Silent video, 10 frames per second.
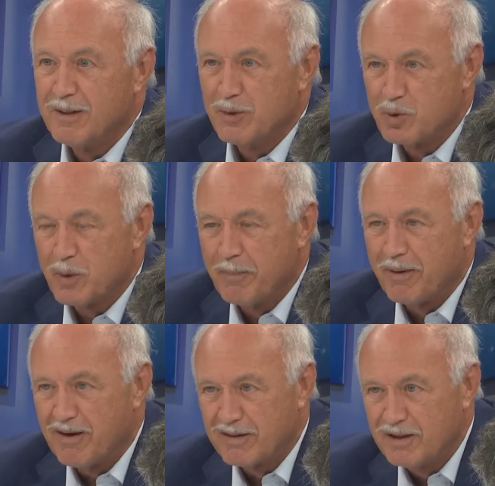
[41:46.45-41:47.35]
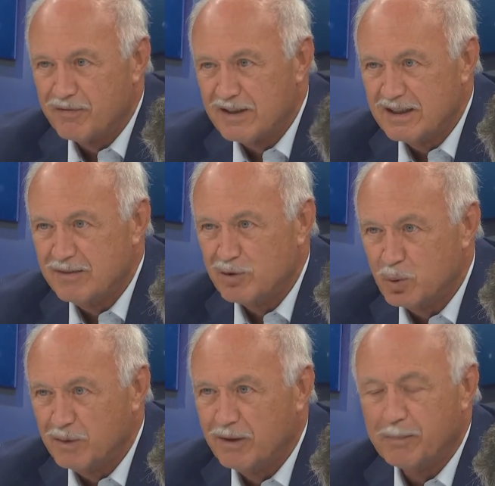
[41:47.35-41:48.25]
perhaps with some a
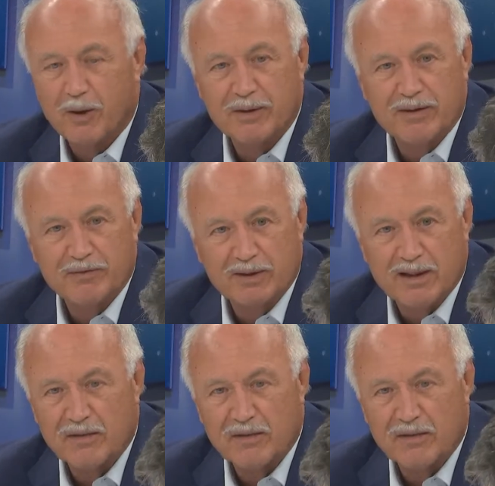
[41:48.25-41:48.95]
year late,